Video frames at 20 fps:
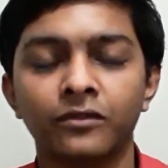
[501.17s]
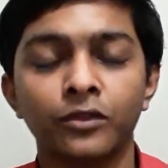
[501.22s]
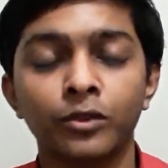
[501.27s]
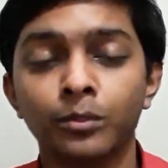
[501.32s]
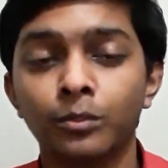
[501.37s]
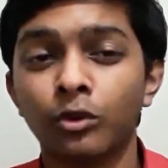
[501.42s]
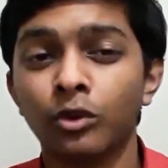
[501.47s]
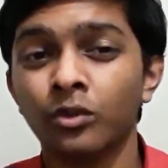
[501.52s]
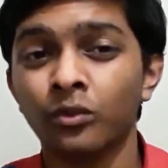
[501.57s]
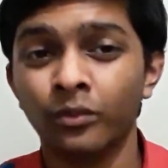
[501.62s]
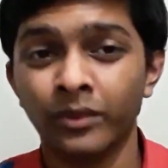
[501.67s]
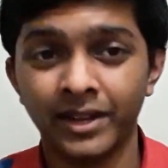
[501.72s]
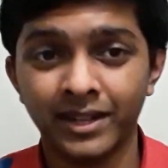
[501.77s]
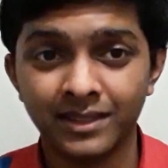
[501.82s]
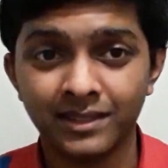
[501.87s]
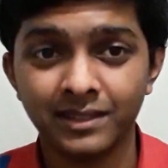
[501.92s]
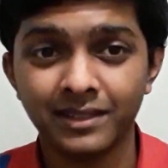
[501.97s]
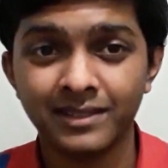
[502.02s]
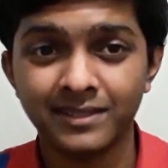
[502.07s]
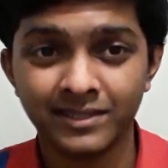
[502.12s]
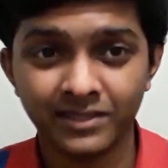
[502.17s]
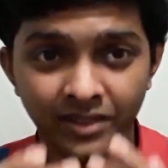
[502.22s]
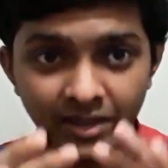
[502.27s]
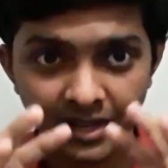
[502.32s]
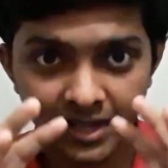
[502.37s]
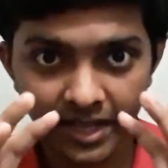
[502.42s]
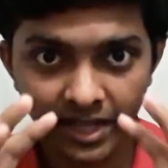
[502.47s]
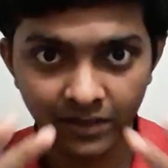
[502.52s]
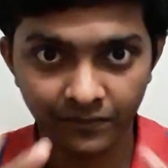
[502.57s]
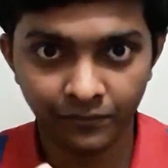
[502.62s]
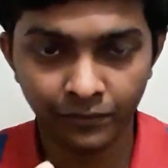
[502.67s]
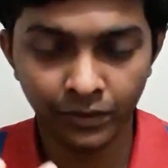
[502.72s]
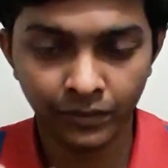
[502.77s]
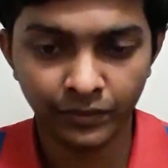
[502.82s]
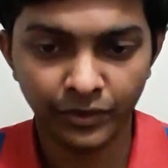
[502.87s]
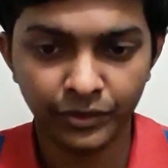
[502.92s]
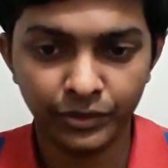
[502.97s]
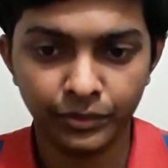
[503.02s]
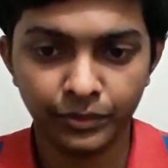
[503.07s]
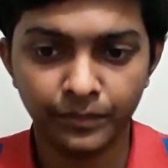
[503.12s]
viewport width is really helpful
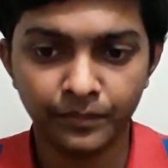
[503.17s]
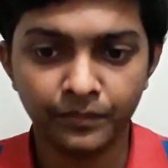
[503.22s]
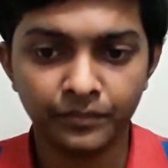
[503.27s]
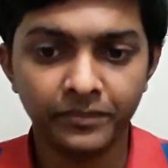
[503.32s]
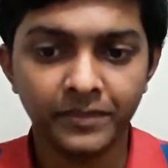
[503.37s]
for you.